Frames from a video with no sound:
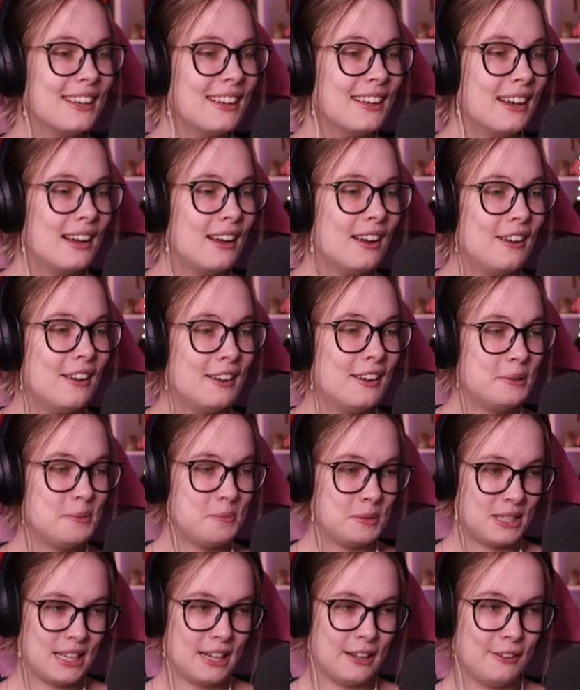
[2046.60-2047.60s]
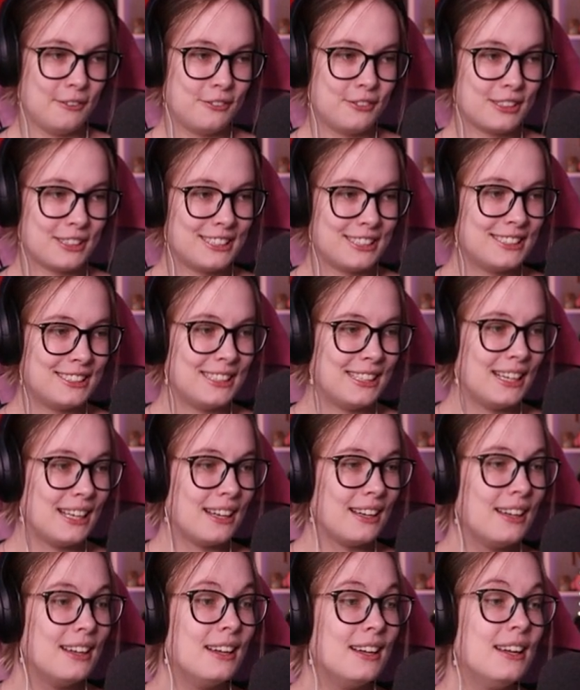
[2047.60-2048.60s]
himself. Consider
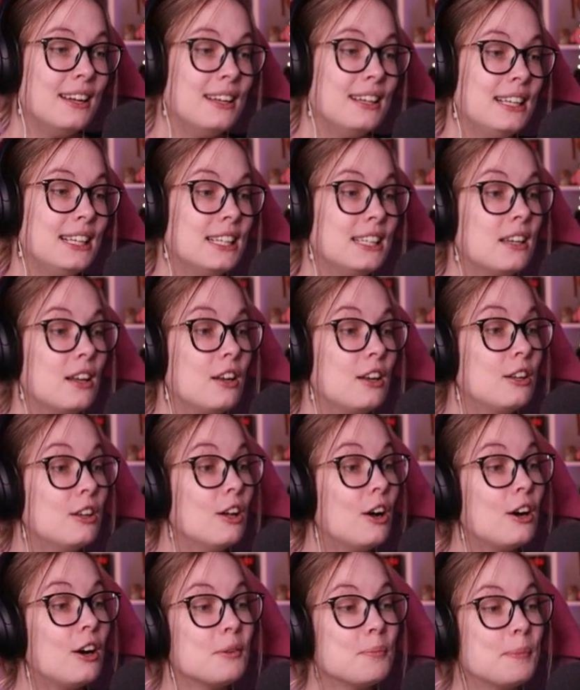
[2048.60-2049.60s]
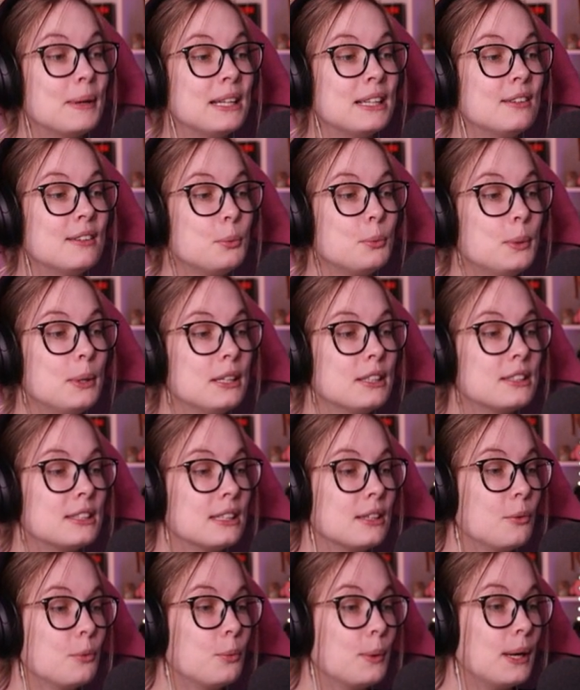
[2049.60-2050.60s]
it Lord Manderville's
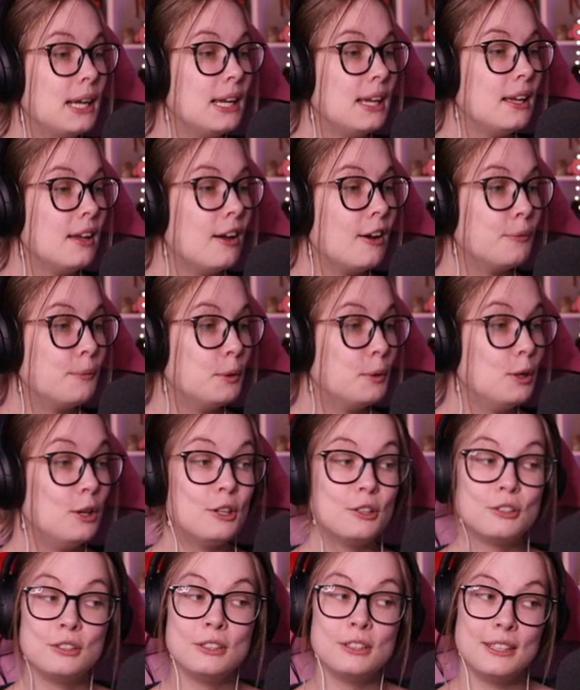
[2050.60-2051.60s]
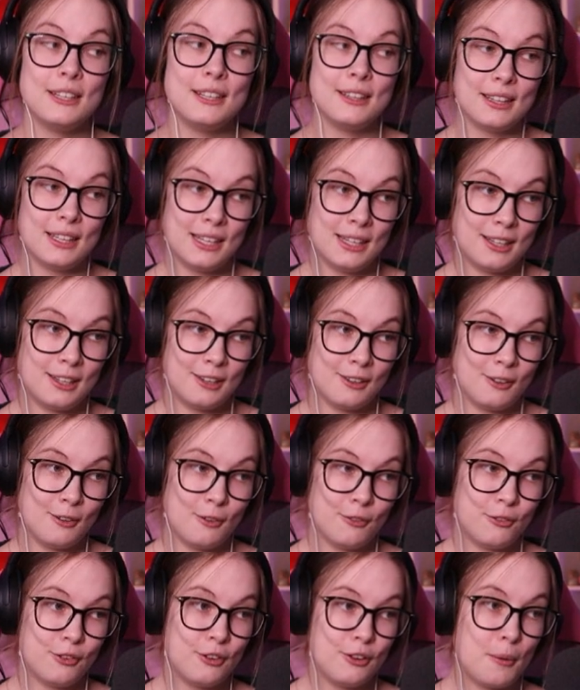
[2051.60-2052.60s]
way of personally thanking you
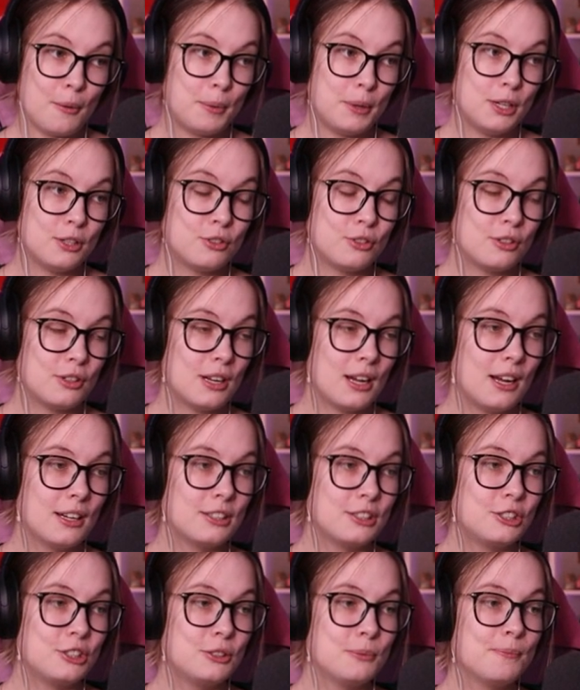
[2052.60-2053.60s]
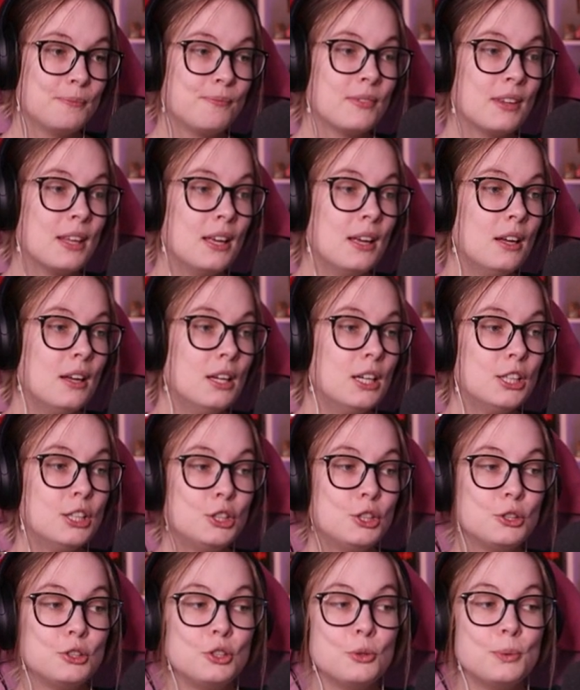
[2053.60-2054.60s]
for your patronage.
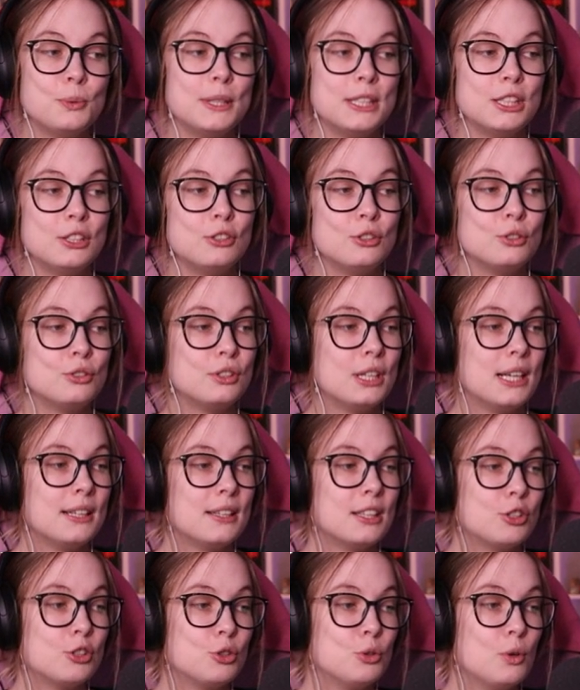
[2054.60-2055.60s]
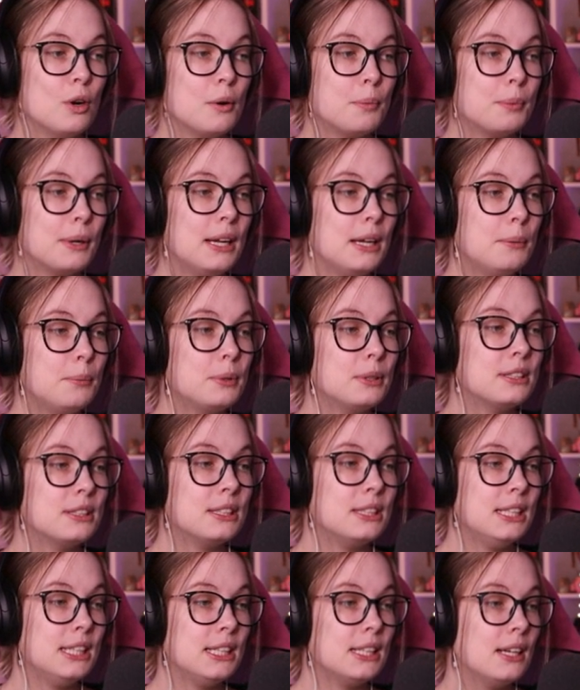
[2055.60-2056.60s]
Should you wish to take the tour, pray
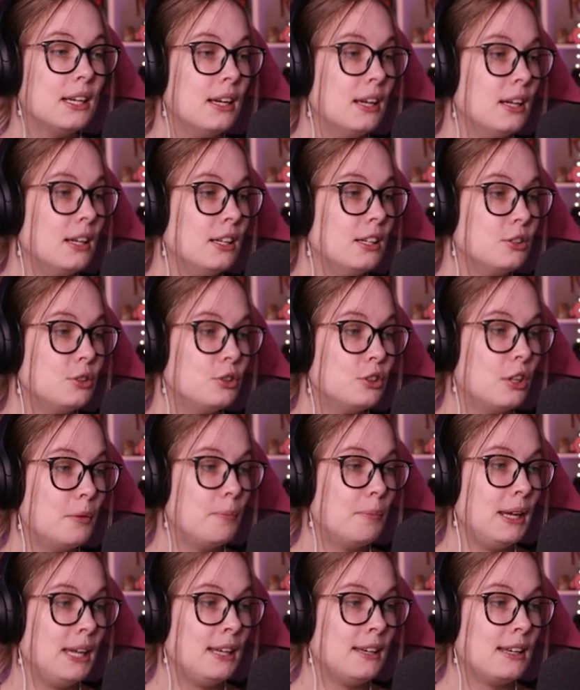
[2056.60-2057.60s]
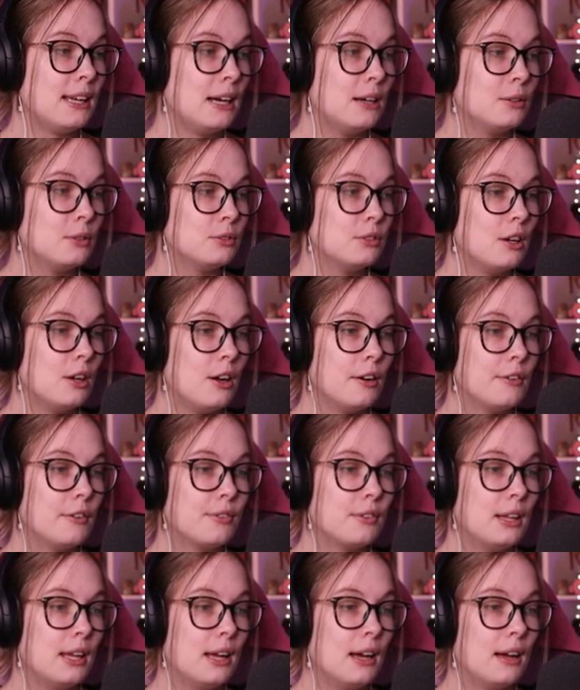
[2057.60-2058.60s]
proceed to the main counter of
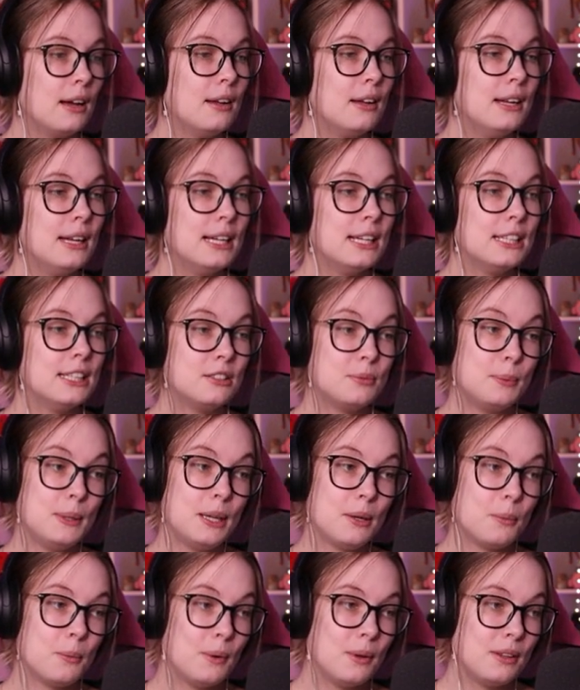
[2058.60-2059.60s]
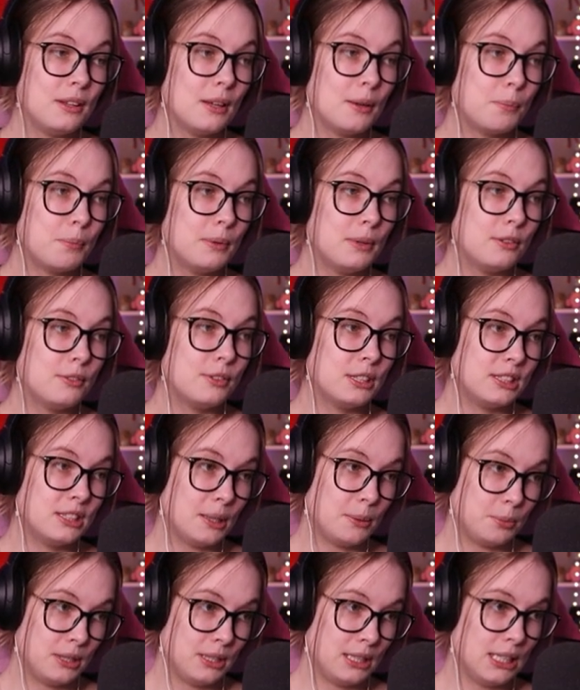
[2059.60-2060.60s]
there and speak with the
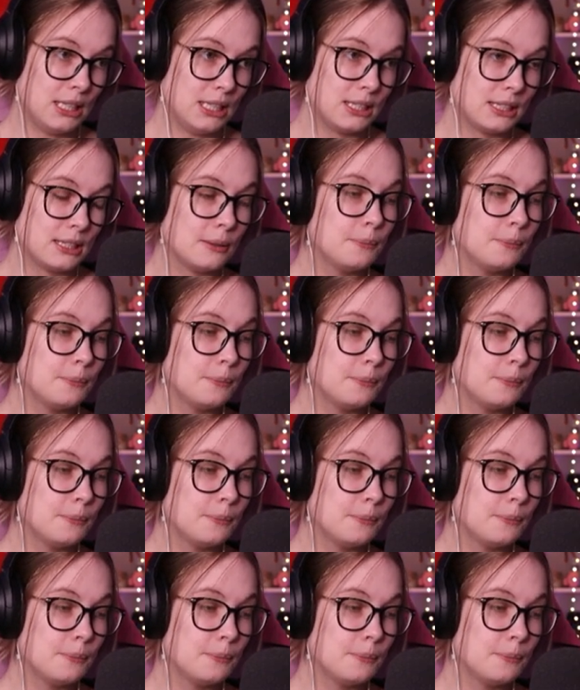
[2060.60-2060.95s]
receptionist.